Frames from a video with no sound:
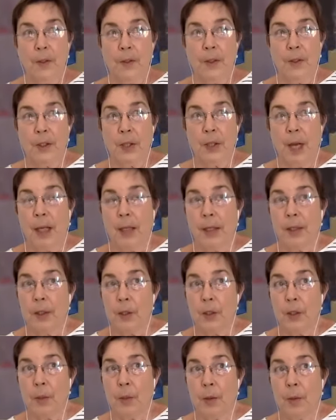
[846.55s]

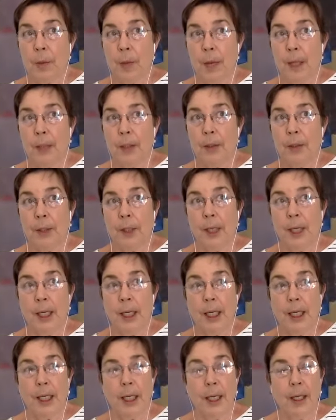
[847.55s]
diagnosed with
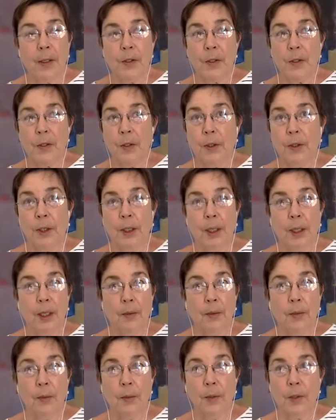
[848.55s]
pancreatic cancer.
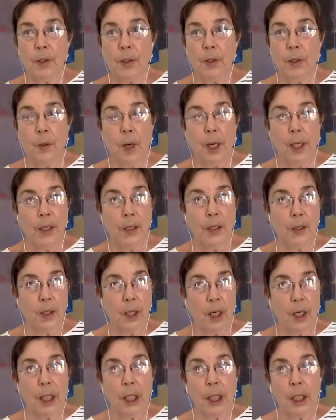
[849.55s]
It was quite
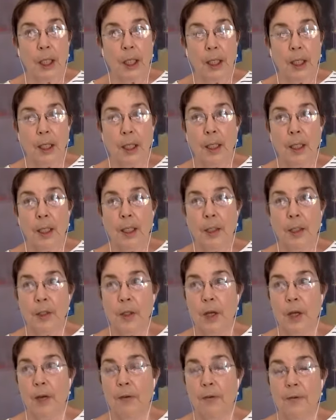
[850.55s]
startling.
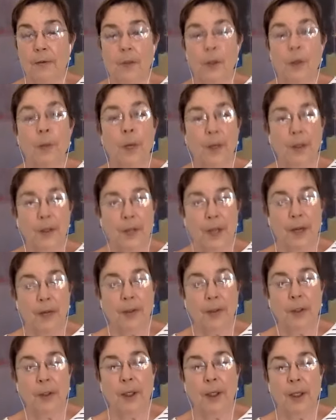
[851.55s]
A few months
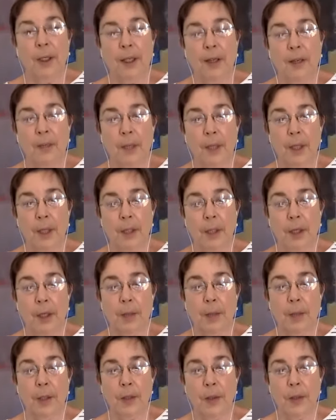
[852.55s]
after he gave me
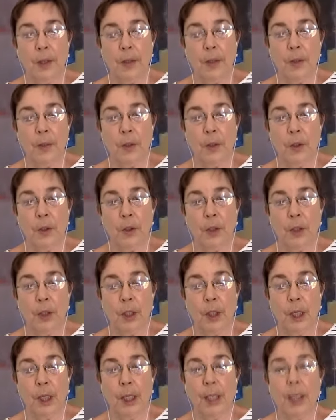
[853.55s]
Dharma transmission,
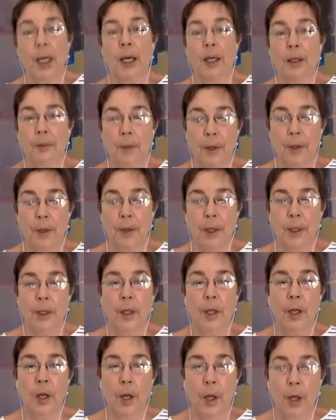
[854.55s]
and he died
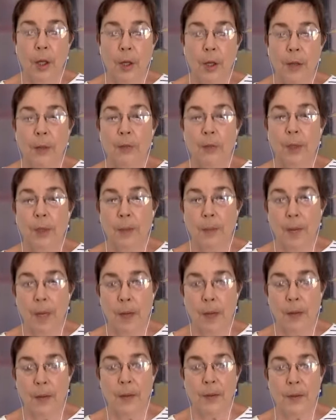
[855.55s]
within 3
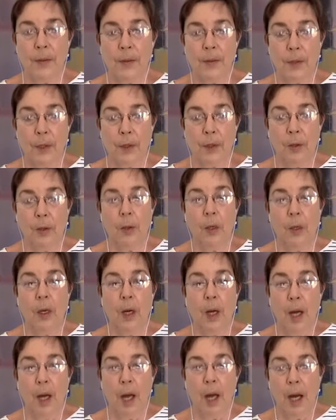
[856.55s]
months. So
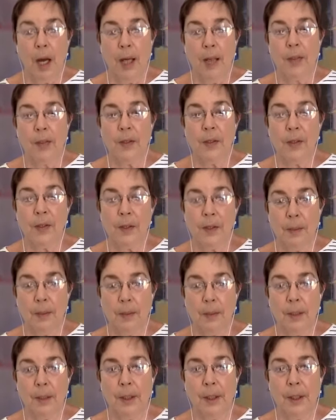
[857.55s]
I just
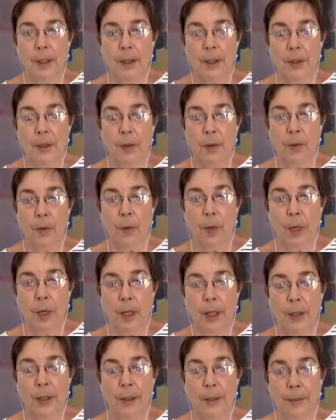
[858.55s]
slipped in under the
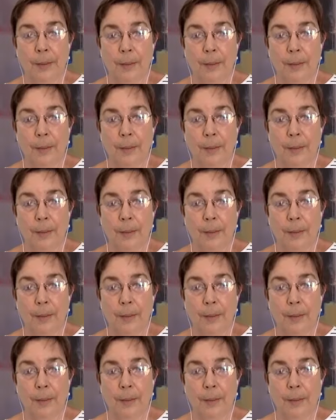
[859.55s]
wire.